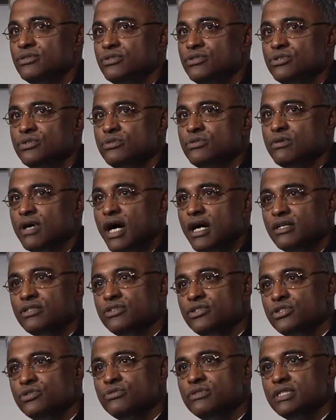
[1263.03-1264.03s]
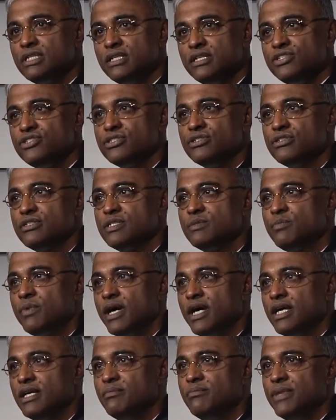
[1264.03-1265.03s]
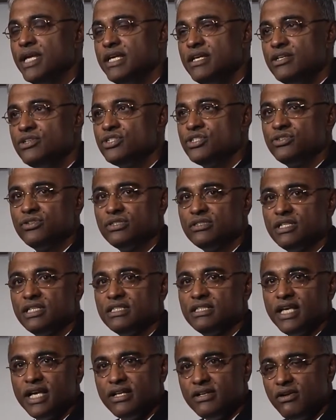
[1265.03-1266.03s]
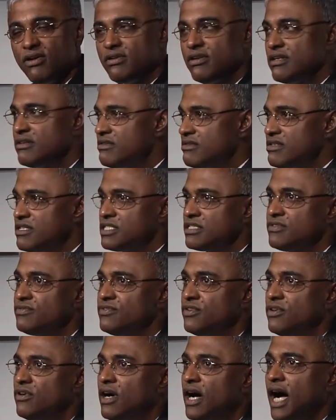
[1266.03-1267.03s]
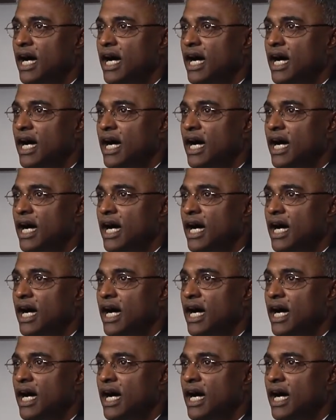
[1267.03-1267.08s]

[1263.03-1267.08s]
do our due diligence by making sure that they're not at risk for